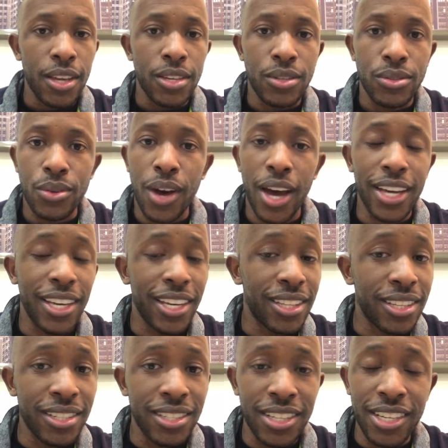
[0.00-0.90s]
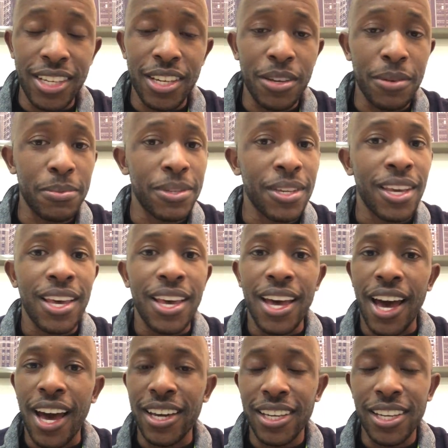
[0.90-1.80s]
So I get the DMs.
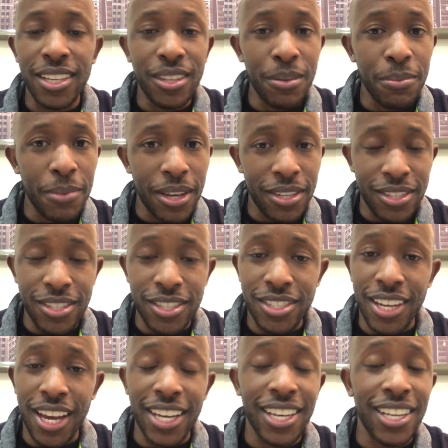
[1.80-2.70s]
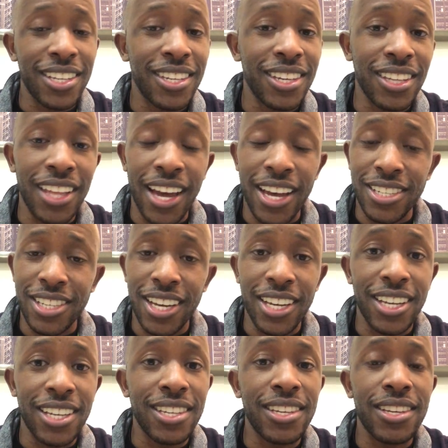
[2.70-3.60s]
I get the messages. I get the likes.
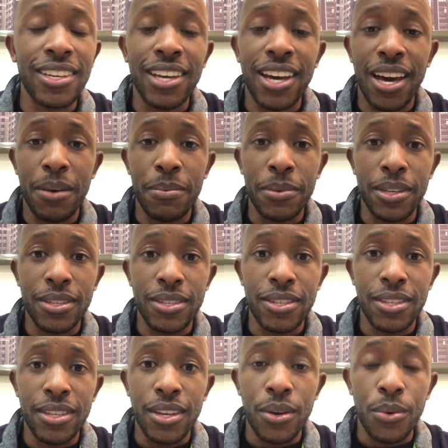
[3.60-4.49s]
I get the comments.